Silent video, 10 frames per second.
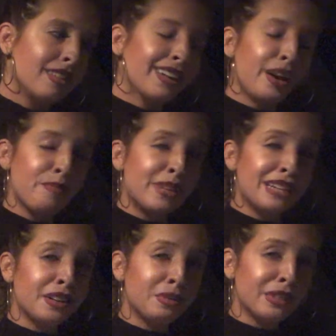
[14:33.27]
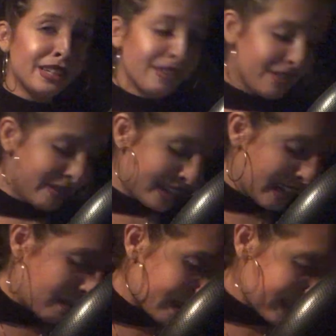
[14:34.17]
Like, I've been done with Aries
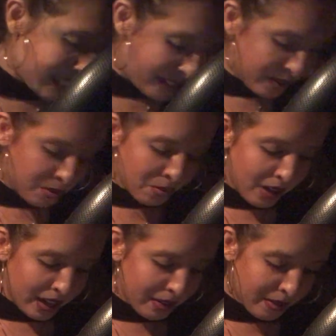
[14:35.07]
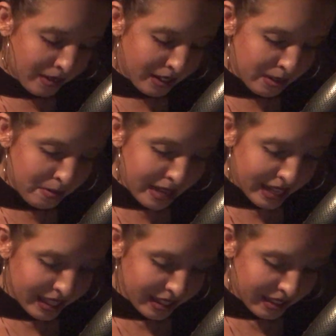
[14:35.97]
reading. I'm on to you. Why do I want to go
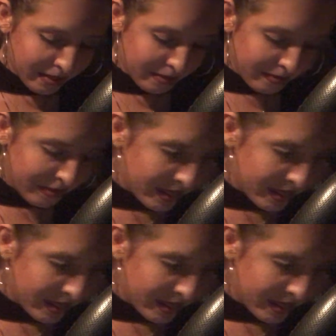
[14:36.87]
back to them?